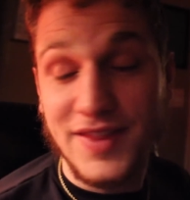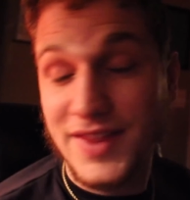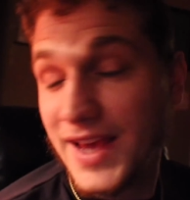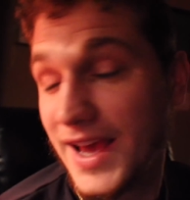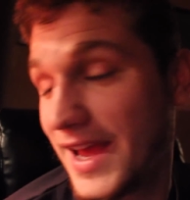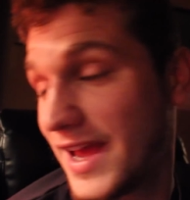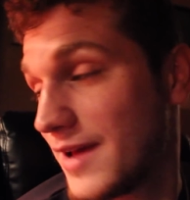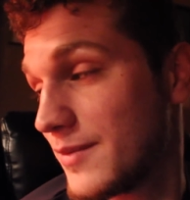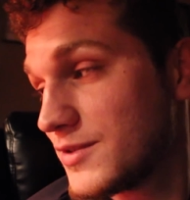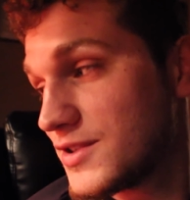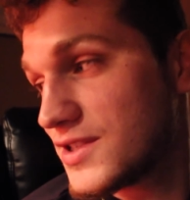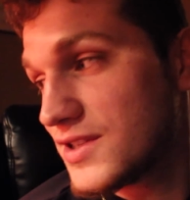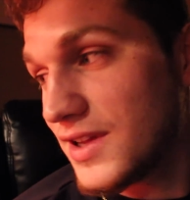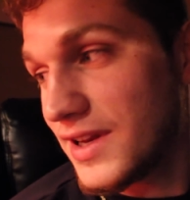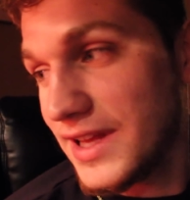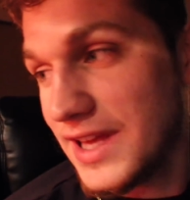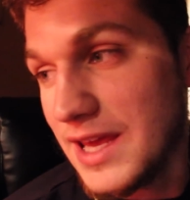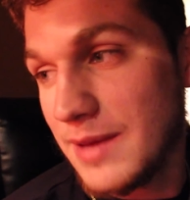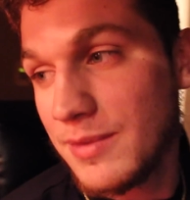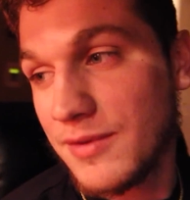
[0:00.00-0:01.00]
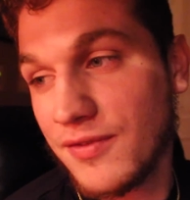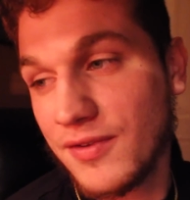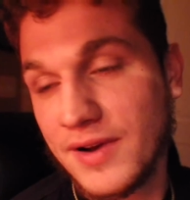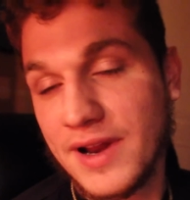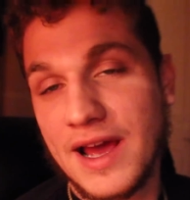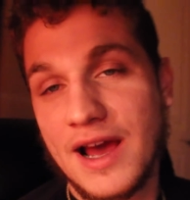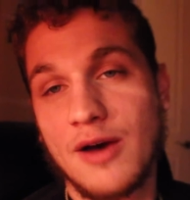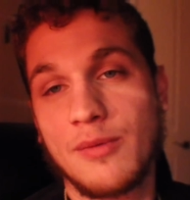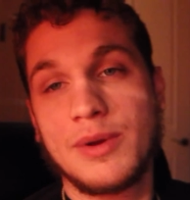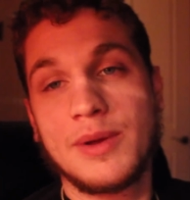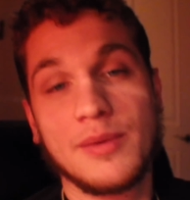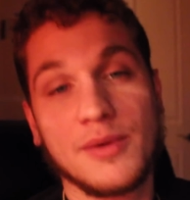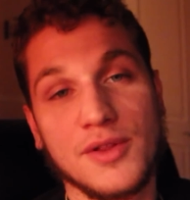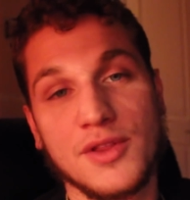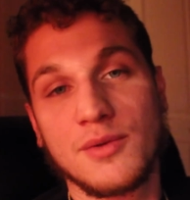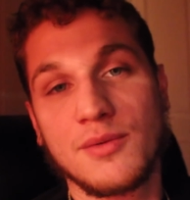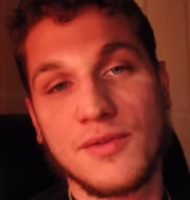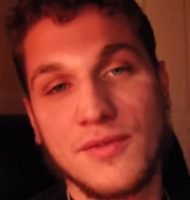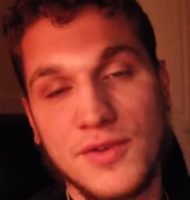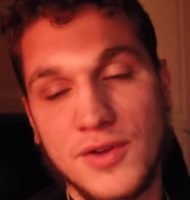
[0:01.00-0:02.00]
I think I am just gonna keep it for now. People
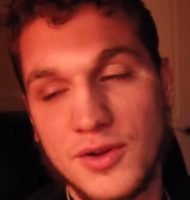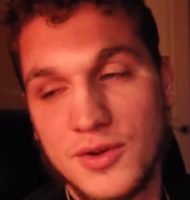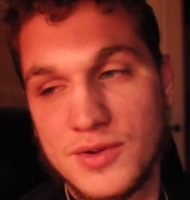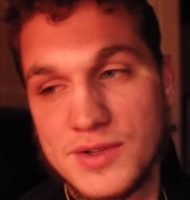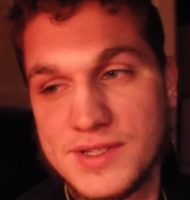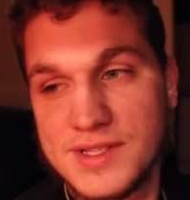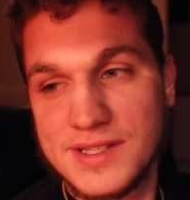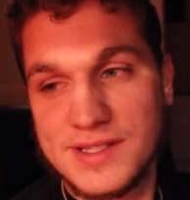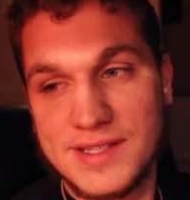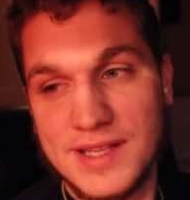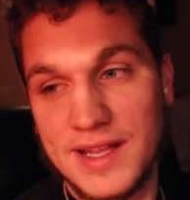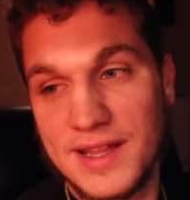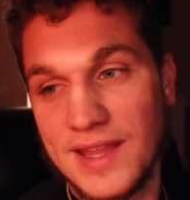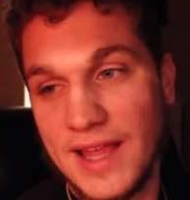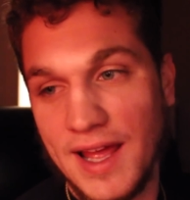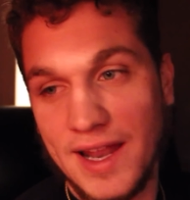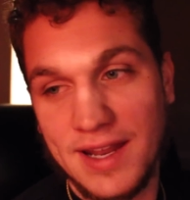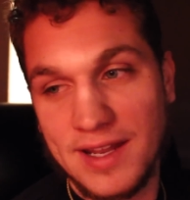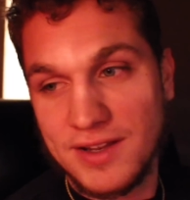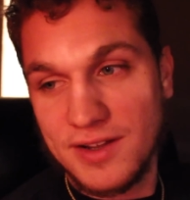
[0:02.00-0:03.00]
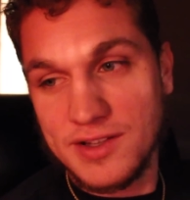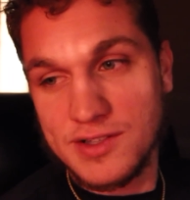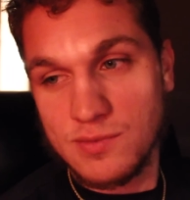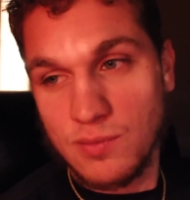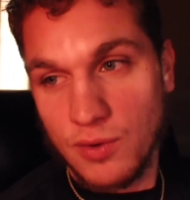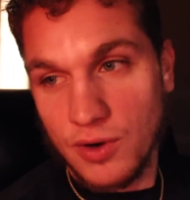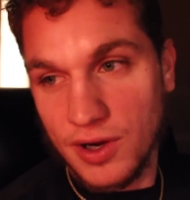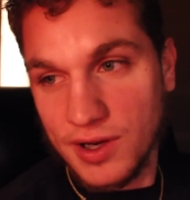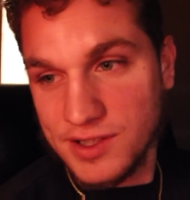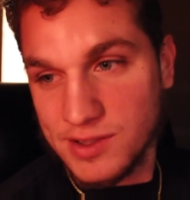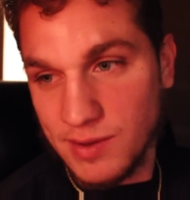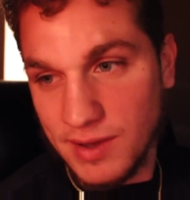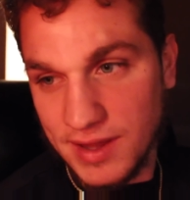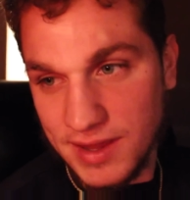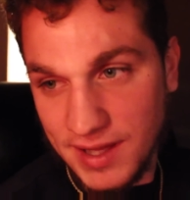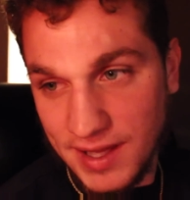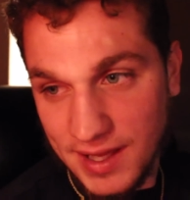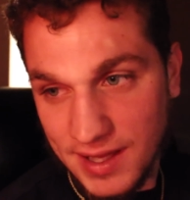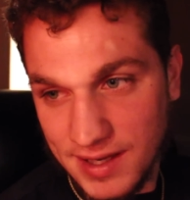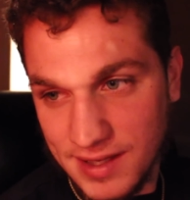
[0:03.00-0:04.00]
in the reviews said that it does work, so I
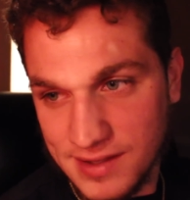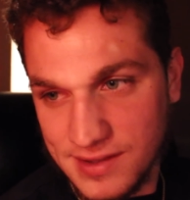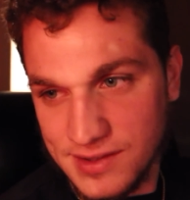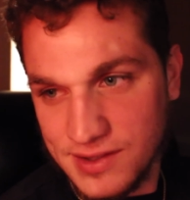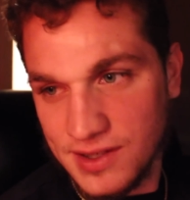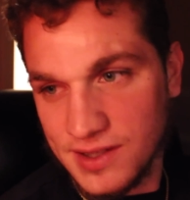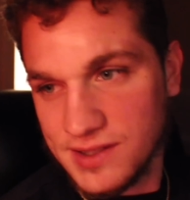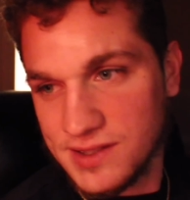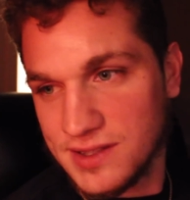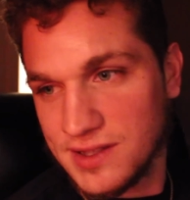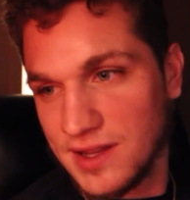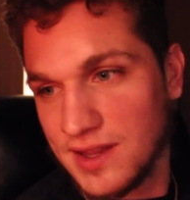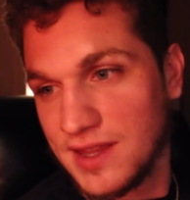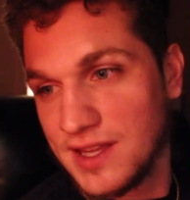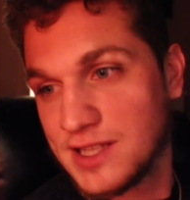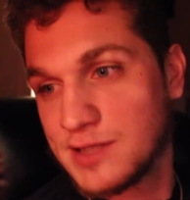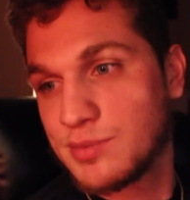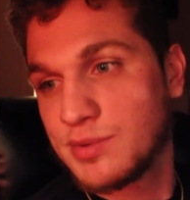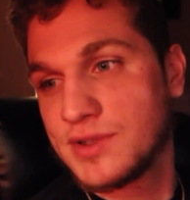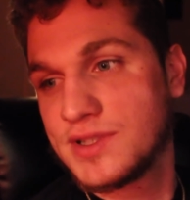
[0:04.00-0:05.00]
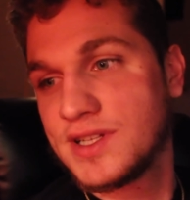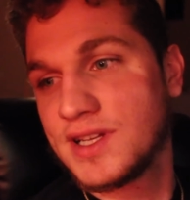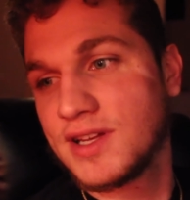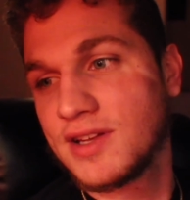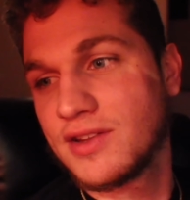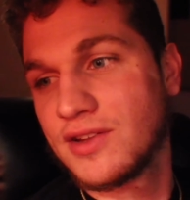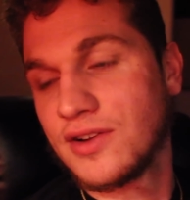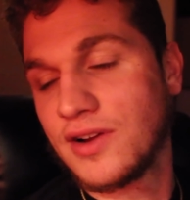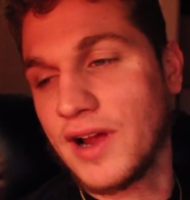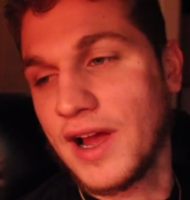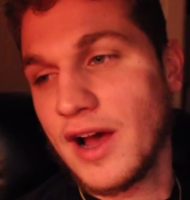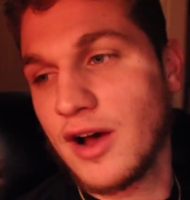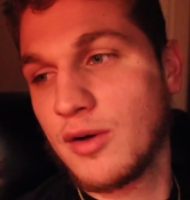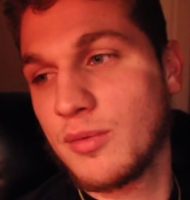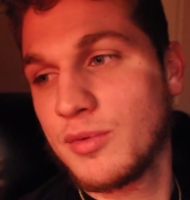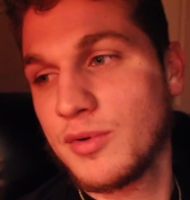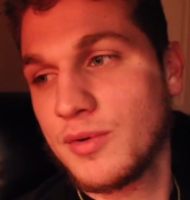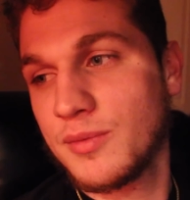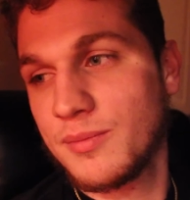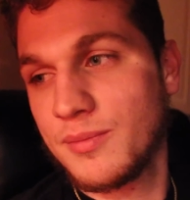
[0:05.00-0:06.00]
think it is just this particular
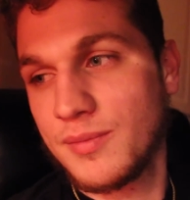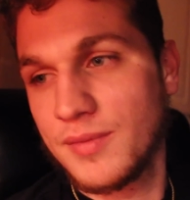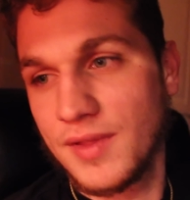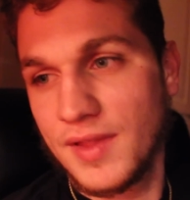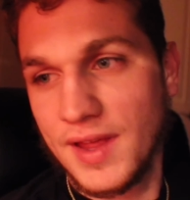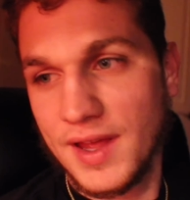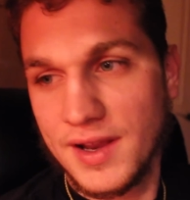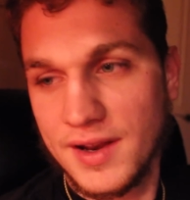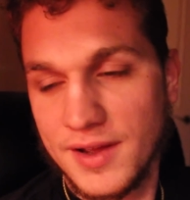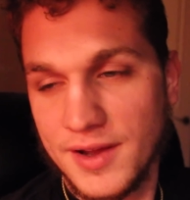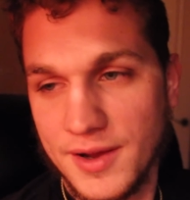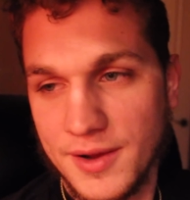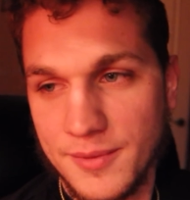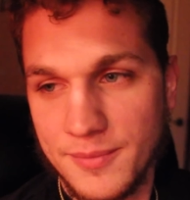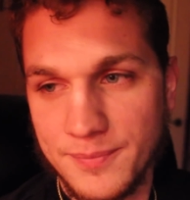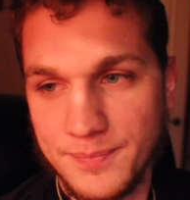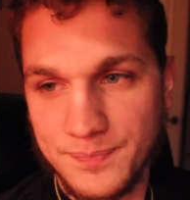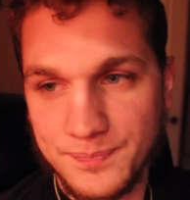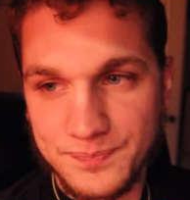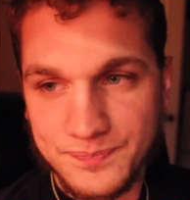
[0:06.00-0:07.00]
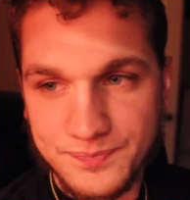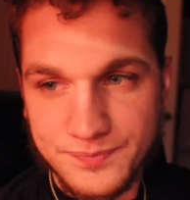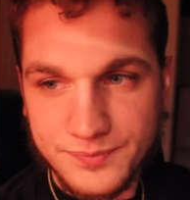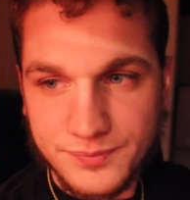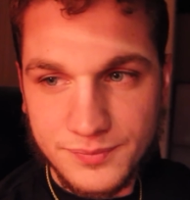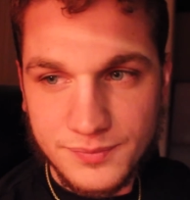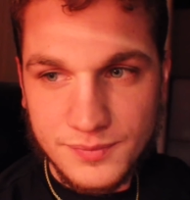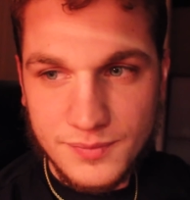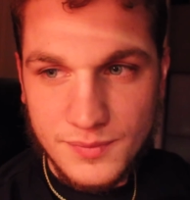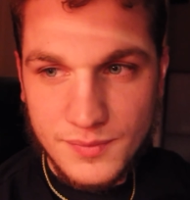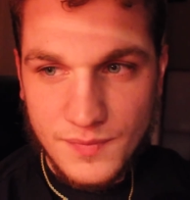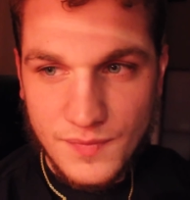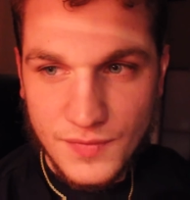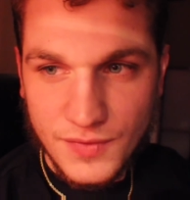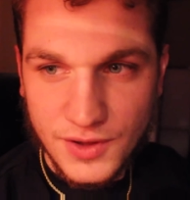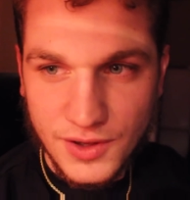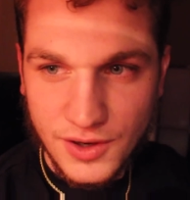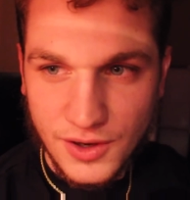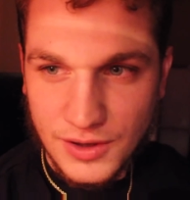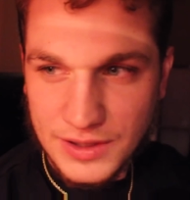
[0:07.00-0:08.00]
album that
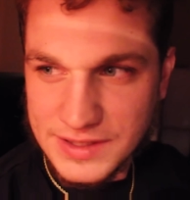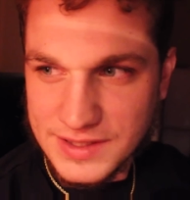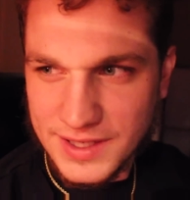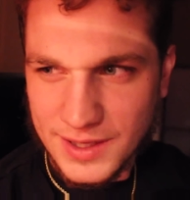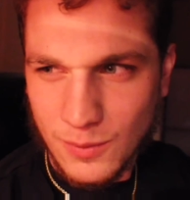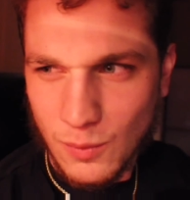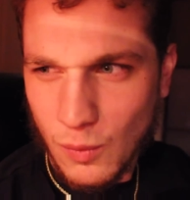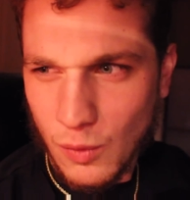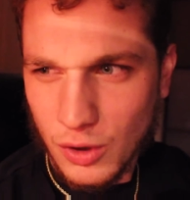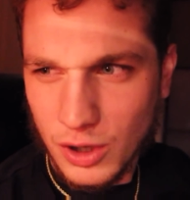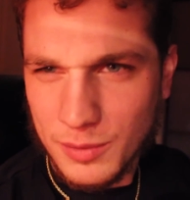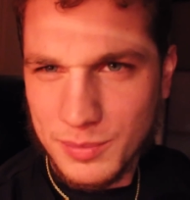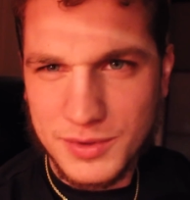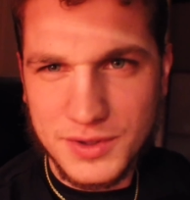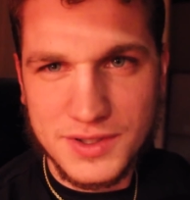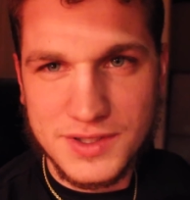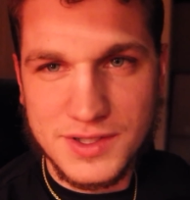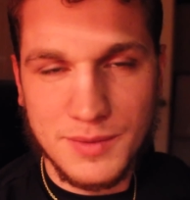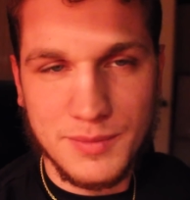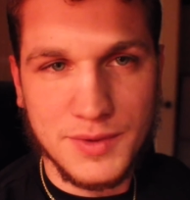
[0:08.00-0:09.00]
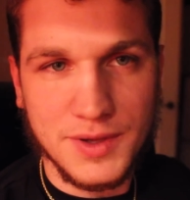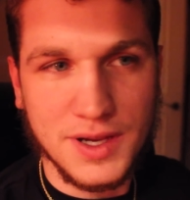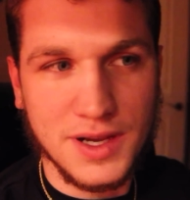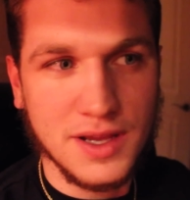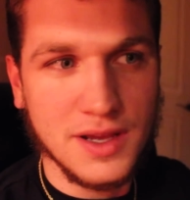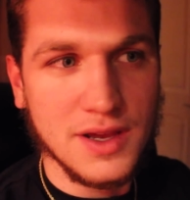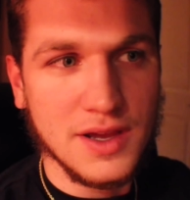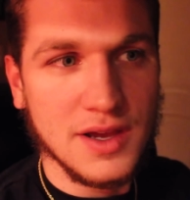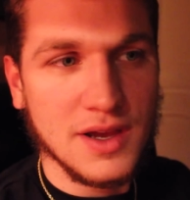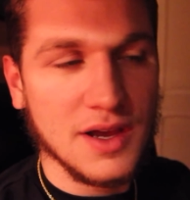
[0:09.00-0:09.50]
You know, it's like warped or something.